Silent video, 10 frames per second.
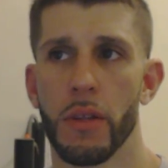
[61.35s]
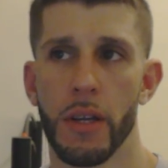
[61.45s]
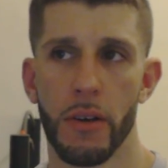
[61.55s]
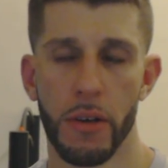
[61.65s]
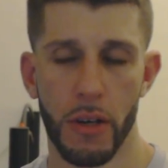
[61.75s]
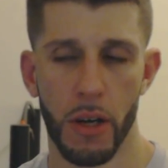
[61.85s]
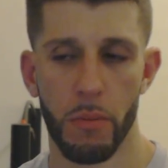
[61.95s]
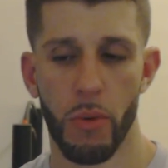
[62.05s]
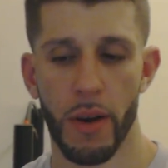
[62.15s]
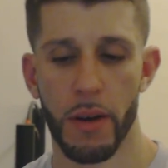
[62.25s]
later to
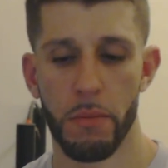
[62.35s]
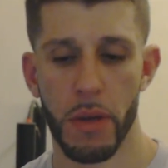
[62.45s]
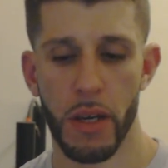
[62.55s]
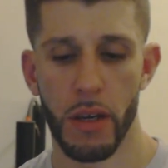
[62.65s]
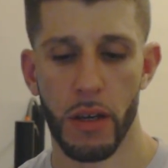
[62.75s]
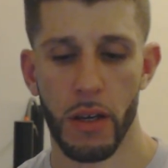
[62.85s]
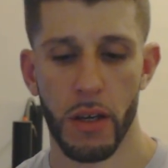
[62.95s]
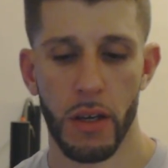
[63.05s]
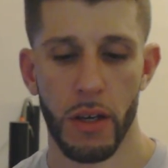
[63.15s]
come Brandon Beane,